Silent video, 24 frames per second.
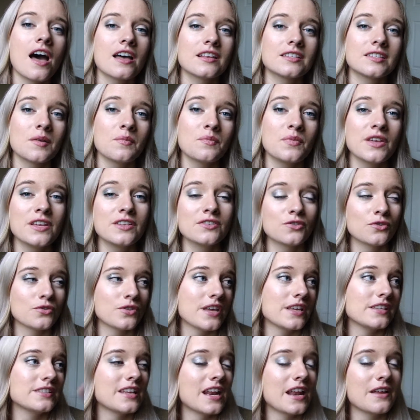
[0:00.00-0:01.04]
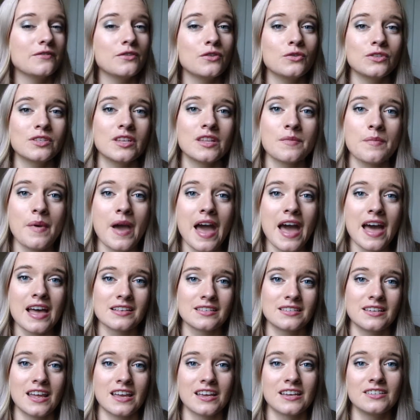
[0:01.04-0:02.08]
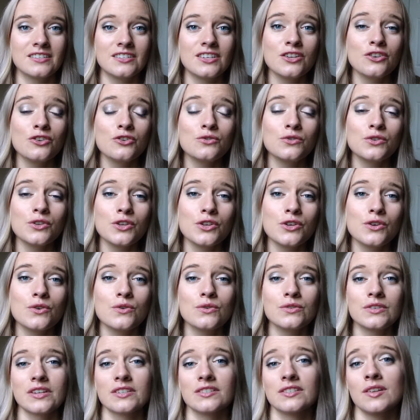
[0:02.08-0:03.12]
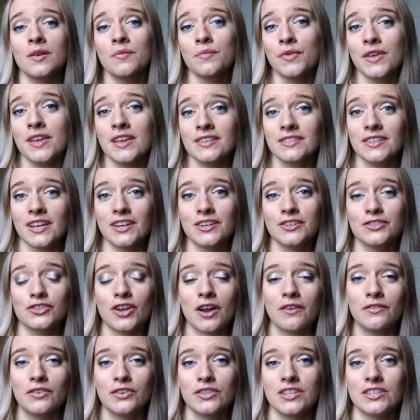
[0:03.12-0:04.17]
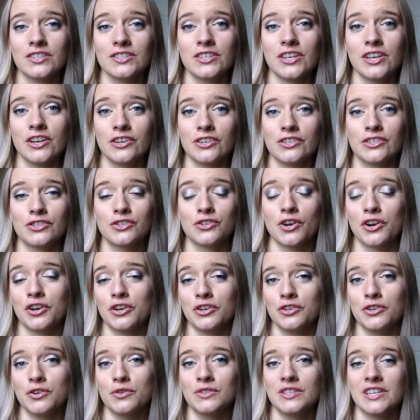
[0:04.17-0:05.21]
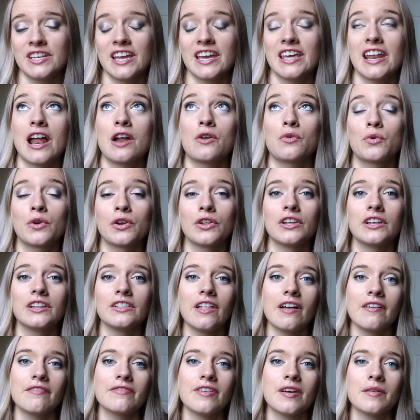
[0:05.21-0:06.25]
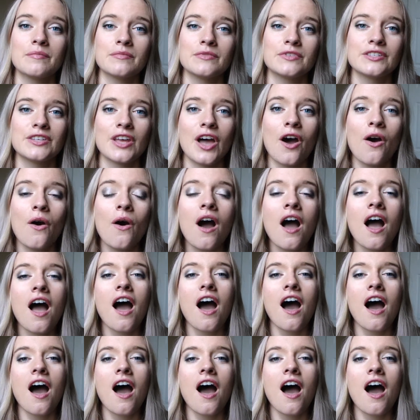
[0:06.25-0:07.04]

Some things are things that I've used in the past and I continue to use, and some things I discovered this year and started using and I really love them. So